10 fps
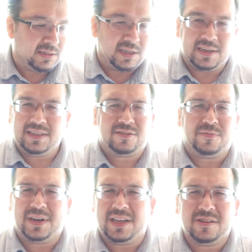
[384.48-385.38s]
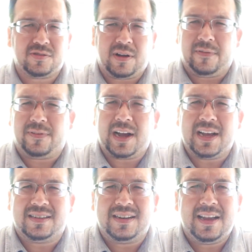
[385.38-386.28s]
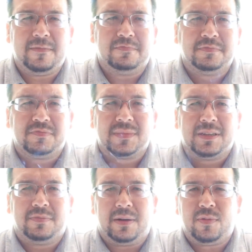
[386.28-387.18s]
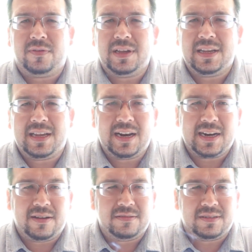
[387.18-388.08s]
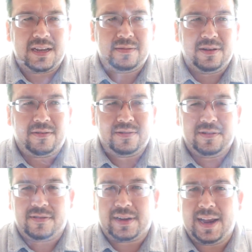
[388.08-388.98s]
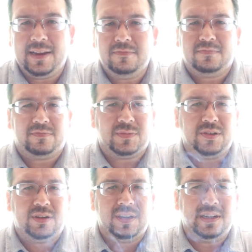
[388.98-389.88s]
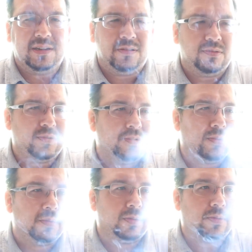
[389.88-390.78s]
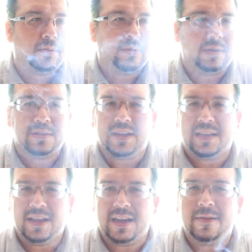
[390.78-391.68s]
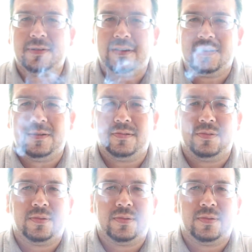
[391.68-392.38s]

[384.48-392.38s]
And this so many years ago, I forgot his name. But I'm over here yelling out his name. Yo, are you okay? You good? He's like, yeah, I'm good.